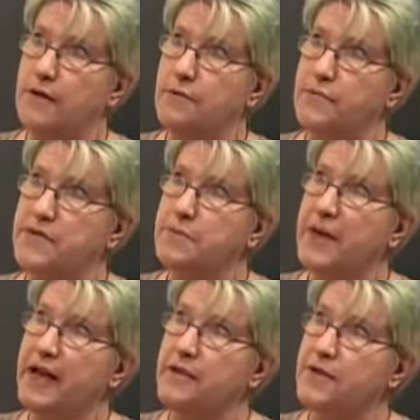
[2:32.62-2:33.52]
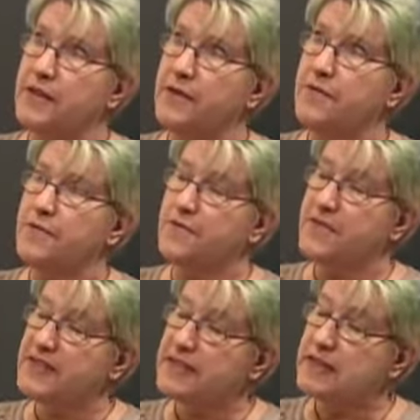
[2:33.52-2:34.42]
respond even
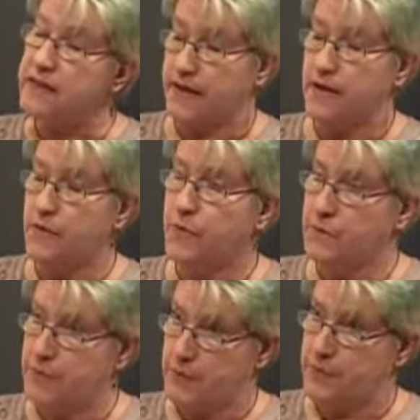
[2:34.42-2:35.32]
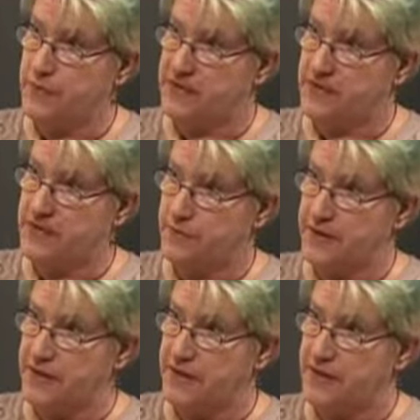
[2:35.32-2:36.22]
physically with people with
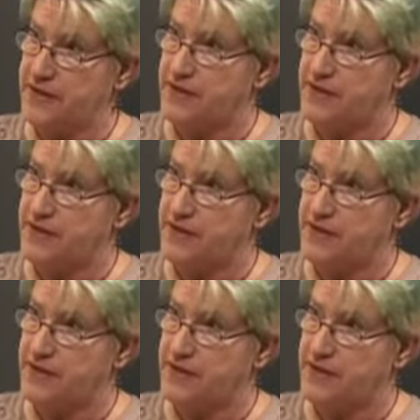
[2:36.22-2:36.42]
disabilities.